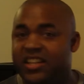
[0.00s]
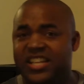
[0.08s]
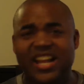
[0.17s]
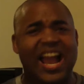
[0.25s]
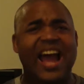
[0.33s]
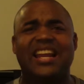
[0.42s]

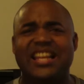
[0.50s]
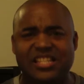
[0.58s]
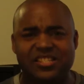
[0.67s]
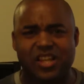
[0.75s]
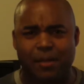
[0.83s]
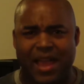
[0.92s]
You got to
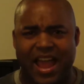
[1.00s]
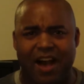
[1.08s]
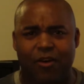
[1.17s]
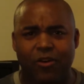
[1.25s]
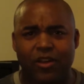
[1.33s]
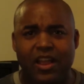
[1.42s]
eat
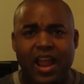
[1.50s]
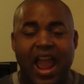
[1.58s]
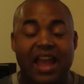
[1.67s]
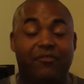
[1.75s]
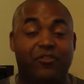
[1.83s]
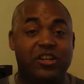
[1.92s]
somehow.
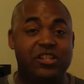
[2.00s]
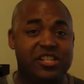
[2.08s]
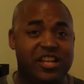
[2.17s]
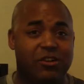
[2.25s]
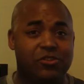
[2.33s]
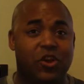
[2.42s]
And if
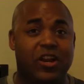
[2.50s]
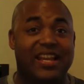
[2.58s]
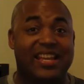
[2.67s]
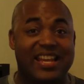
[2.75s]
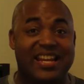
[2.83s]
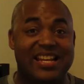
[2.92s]
Nunzio's going
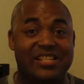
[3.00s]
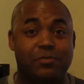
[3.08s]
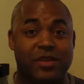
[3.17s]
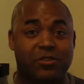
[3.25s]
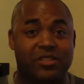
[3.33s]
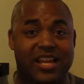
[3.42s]
to get his
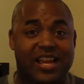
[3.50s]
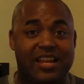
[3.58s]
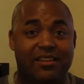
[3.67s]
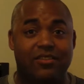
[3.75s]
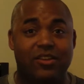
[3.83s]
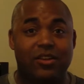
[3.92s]
meal
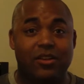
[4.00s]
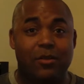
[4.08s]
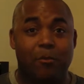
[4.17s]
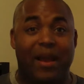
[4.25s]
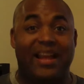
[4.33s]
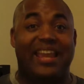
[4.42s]
ticket
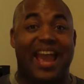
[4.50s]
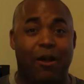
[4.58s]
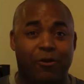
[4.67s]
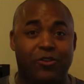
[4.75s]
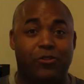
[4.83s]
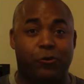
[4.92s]
by
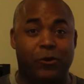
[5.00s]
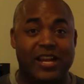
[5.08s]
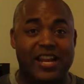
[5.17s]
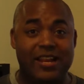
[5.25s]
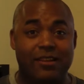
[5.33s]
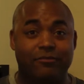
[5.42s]
counting to
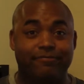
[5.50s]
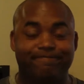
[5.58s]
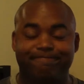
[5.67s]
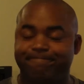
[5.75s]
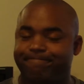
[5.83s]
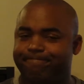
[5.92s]
3,
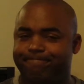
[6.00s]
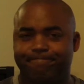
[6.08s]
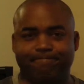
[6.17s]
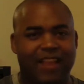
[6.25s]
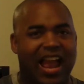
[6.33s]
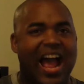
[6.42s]

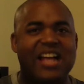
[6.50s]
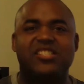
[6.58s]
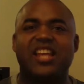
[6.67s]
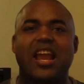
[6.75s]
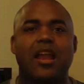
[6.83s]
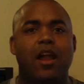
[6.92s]
I
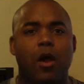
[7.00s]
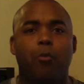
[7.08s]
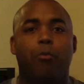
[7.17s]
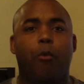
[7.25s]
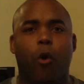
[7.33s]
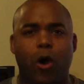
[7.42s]
say
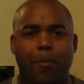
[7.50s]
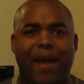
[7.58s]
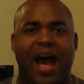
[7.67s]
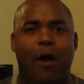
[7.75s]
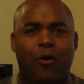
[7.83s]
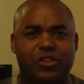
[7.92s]
more
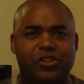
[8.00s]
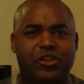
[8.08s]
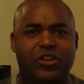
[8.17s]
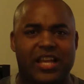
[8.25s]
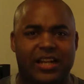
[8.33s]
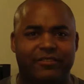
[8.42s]
power
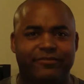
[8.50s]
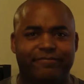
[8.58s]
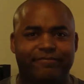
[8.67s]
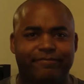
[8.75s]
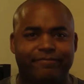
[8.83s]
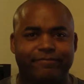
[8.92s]
to you.
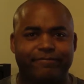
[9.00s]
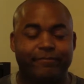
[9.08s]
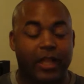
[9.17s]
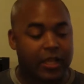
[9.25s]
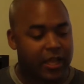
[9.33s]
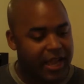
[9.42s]

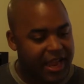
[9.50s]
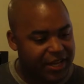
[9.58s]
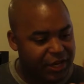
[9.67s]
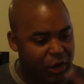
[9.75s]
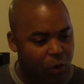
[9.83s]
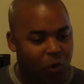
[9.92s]

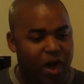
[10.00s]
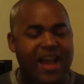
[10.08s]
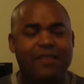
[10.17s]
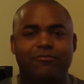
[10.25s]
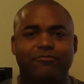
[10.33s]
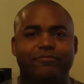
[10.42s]
And you know
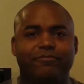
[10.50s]
what?